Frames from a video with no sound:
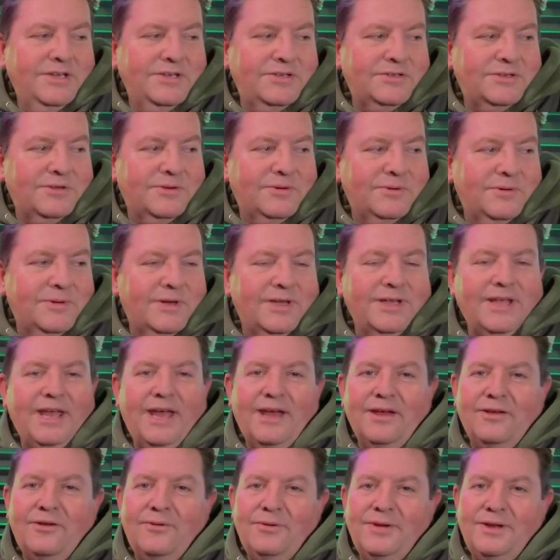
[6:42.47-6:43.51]
So
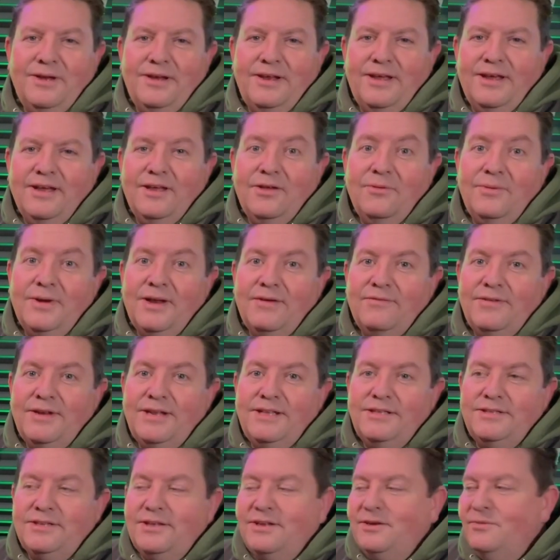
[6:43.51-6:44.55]
yeah, go and have a
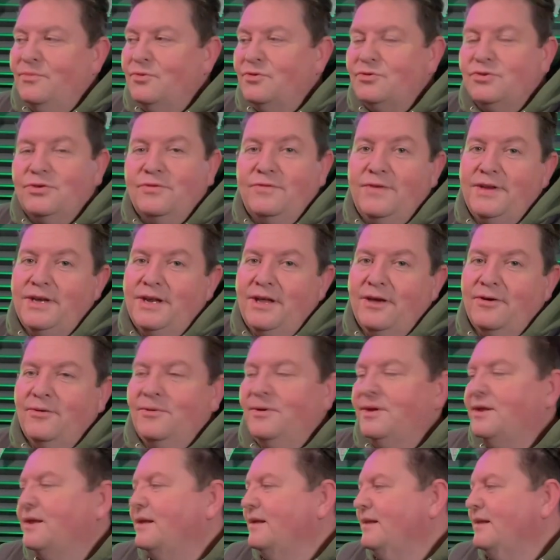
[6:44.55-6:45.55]
listen and watch the video.